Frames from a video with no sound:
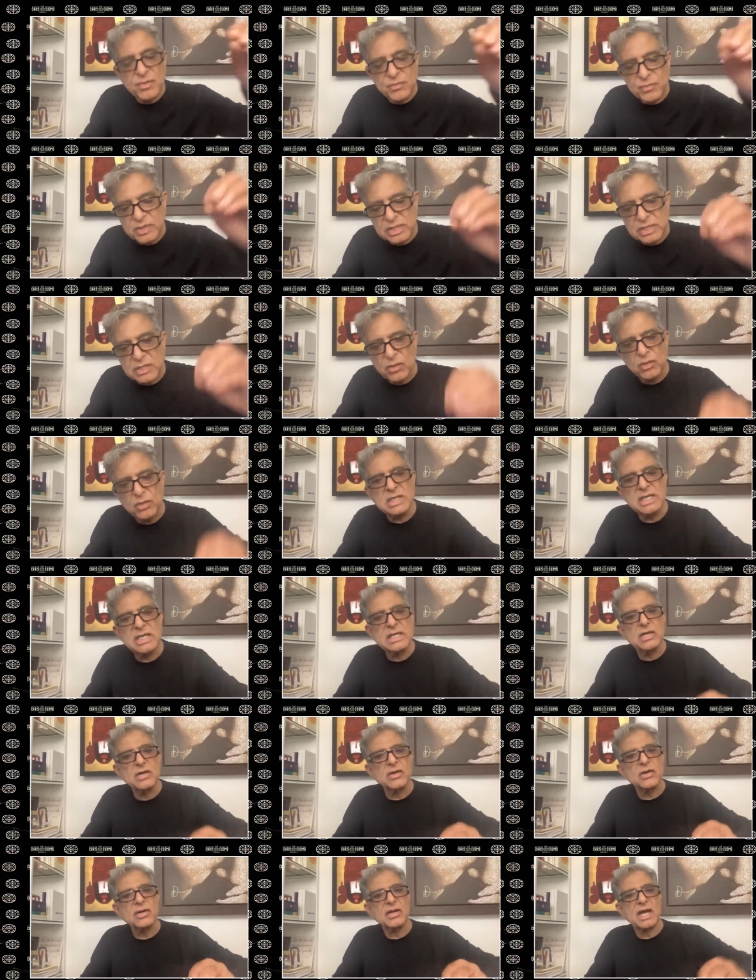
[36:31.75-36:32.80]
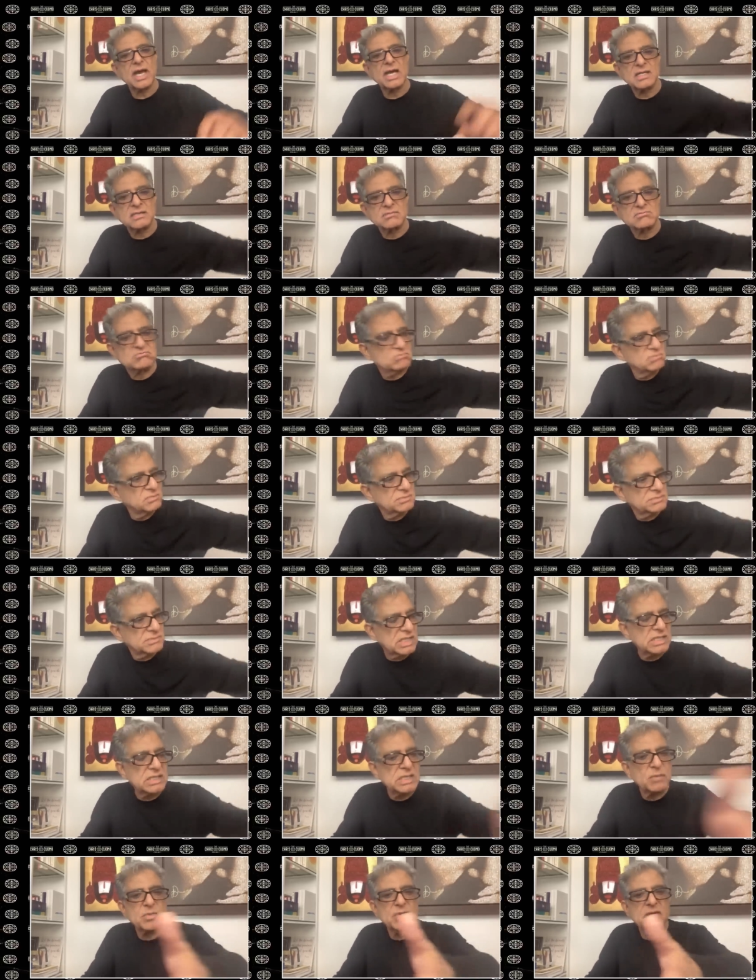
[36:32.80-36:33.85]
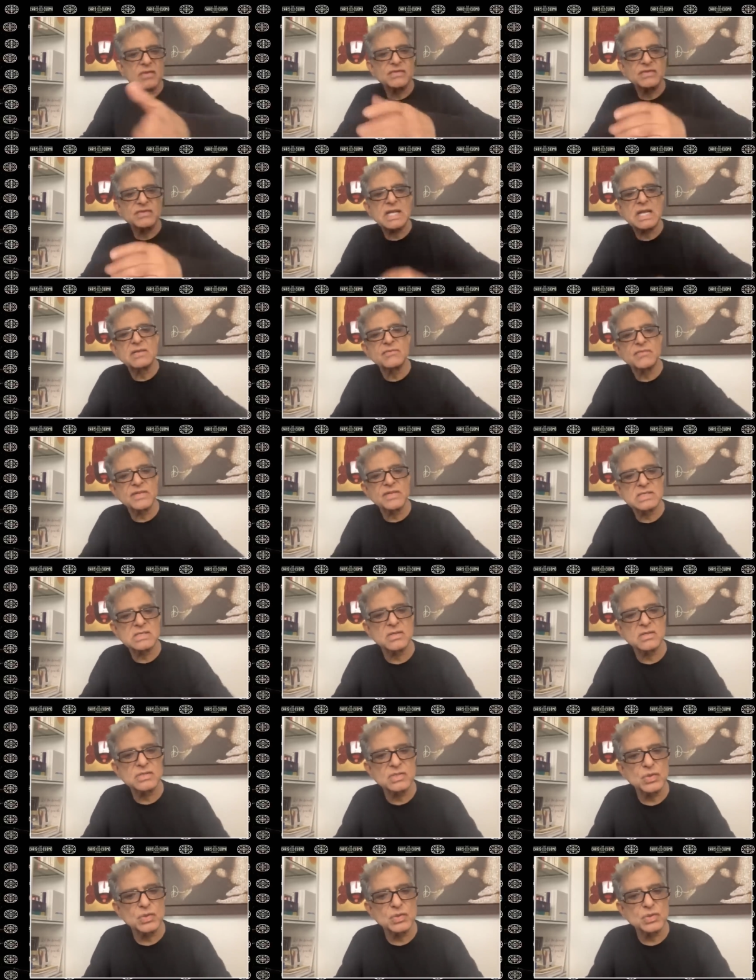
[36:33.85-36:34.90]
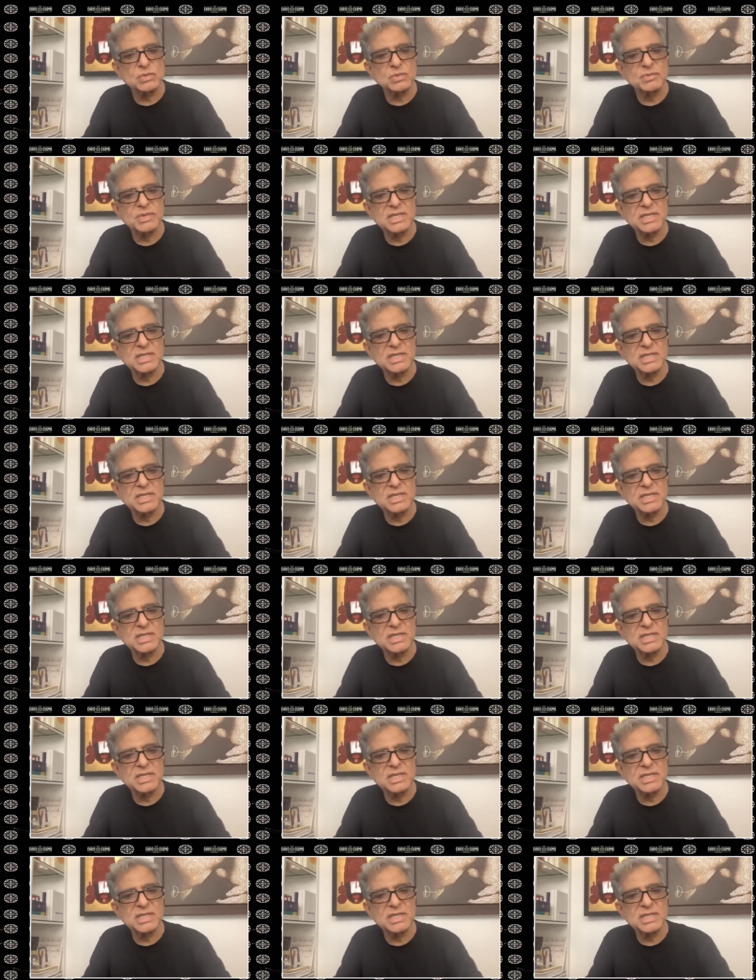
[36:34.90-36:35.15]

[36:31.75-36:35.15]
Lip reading: We only look at the number of selfies on social